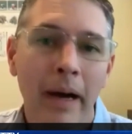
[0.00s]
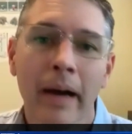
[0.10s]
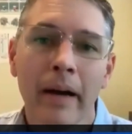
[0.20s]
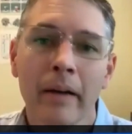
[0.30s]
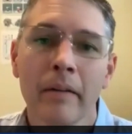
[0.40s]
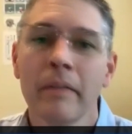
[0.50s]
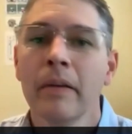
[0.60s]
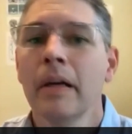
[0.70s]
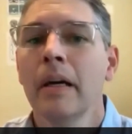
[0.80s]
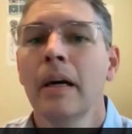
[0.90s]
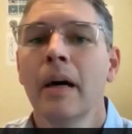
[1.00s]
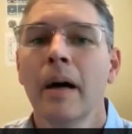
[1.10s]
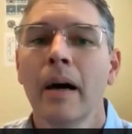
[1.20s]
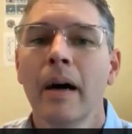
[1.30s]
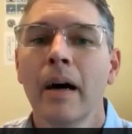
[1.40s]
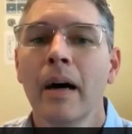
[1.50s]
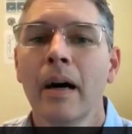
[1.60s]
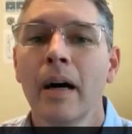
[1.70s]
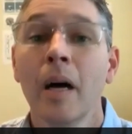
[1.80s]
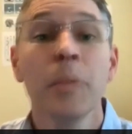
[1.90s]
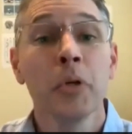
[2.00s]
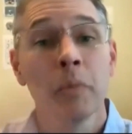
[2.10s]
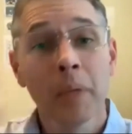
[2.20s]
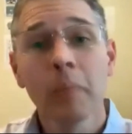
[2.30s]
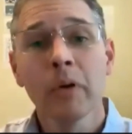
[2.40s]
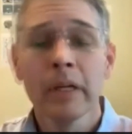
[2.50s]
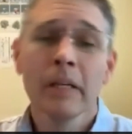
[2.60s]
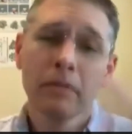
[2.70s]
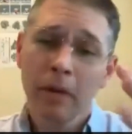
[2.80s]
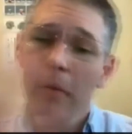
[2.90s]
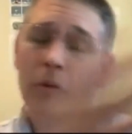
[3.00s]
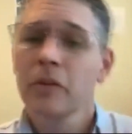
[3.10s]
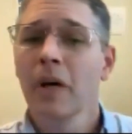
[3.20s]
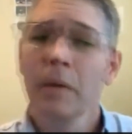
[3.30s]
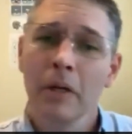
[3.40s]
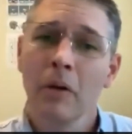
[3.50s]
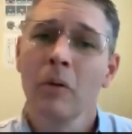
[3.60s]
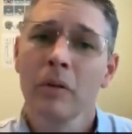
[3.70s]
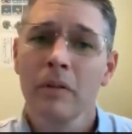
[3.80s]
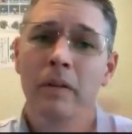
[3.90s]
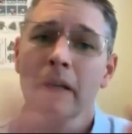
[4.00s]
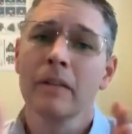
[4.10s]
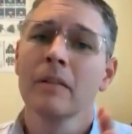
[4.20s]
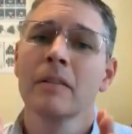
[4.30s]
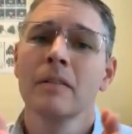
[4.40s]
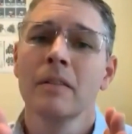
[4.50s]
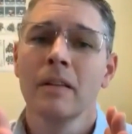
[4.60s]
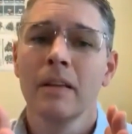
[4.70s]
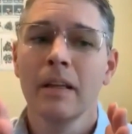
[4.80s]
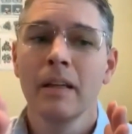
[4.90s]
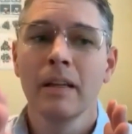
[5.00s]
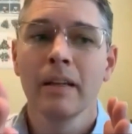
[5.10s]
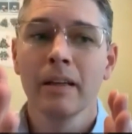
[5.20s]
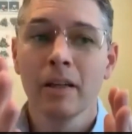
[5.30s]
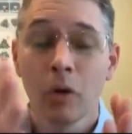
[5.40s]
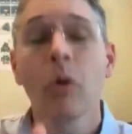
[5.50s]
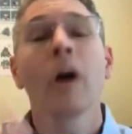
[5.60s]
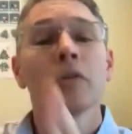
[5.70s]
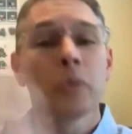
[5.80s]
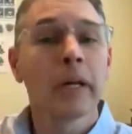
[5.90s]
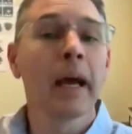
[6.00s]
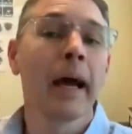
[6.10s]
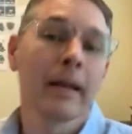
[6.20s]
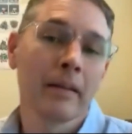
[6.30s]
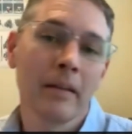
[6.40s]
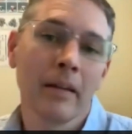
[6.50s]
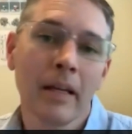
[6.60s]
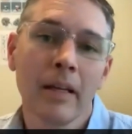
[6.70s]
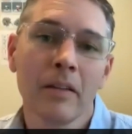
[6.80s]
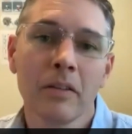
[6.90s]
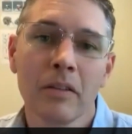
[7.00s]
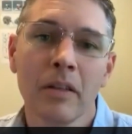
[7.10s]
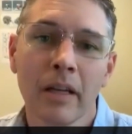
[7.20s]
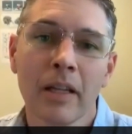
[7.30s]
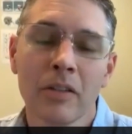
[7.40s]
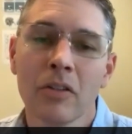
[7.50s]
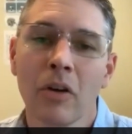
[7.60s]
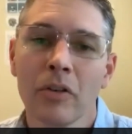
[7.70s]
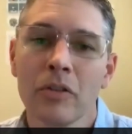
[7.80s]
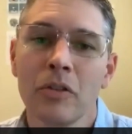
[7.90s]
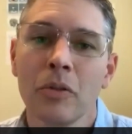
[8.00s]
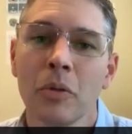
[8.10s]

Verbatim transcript: have uh, immune memory from those common cold infections that can cross-react against against SARS two.